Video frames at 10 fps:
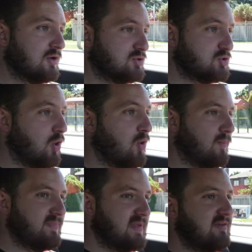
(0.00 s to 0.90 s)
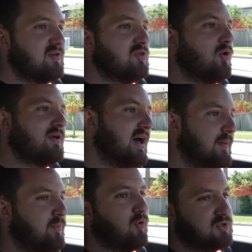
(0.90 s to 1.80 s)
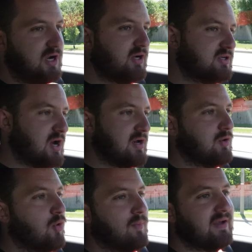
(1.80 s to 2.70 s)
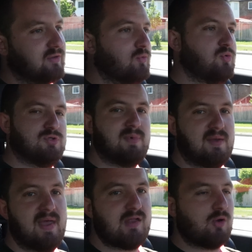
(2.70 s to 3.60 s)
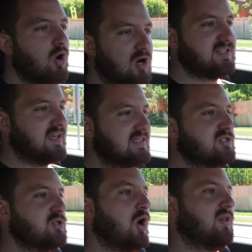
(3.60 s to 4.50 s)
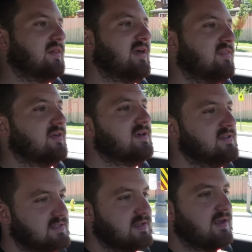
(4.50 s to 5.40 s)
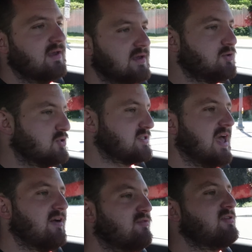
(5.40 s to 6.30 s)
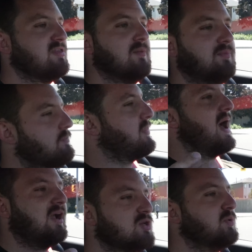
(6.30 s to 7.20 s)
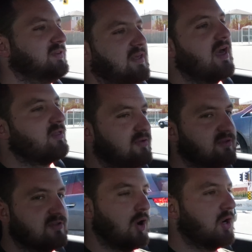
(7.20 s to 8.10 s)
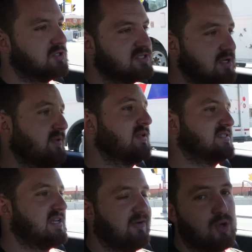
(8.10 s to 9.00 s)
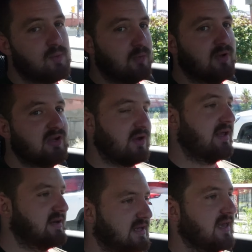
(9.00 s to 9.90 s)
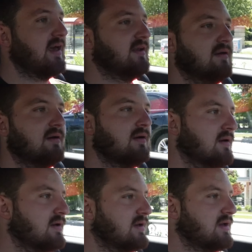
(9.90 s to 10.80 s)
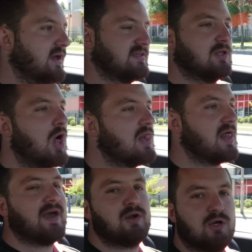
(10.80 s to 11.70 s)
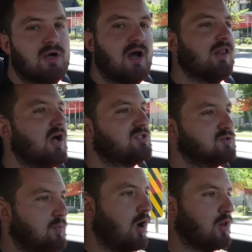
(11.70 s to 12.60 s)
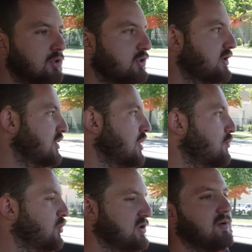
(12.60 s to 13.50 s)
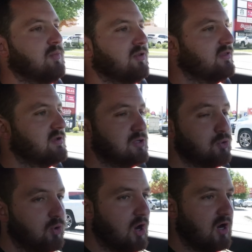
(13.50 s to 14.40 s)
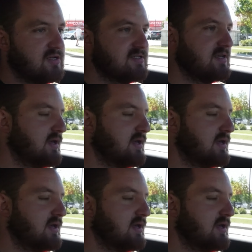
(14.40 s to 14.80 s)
So even though, yeah, Porsche are trying to go back to the roots and make manual cars, it's not like this. Just everything, the package put together in this car, just something that's never going to be recreated again. It's a lot lighter, a lot smaller, a lot more nimble than the new cars.